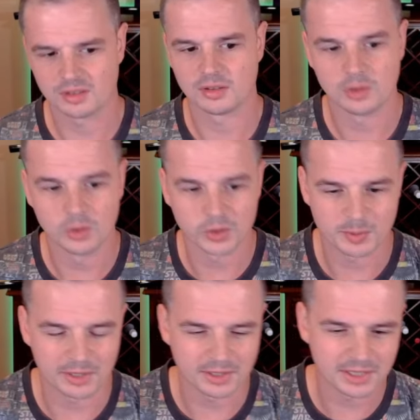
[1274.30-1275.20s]
Core
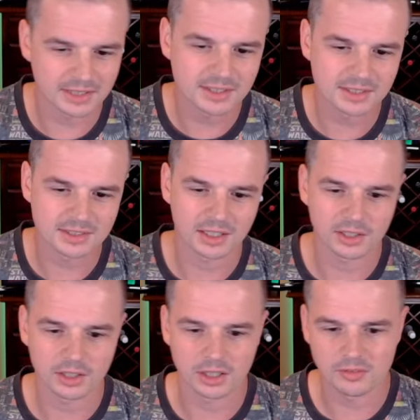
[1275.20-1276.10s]
Spirit Dance is slightly
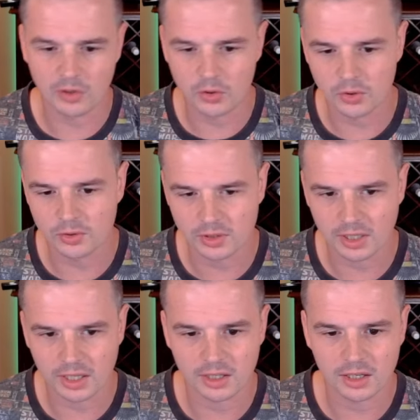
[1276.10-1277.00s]
higher value than
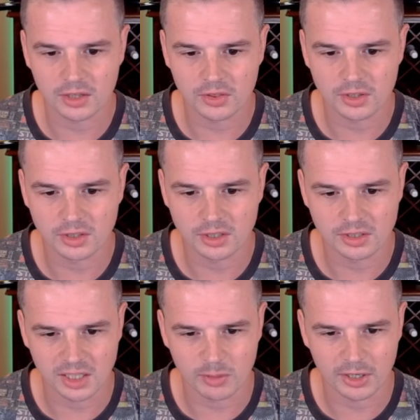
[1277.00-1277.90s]
the
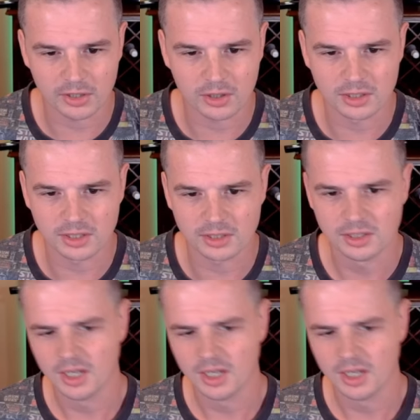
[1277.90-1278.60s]
Daybreak Coronet,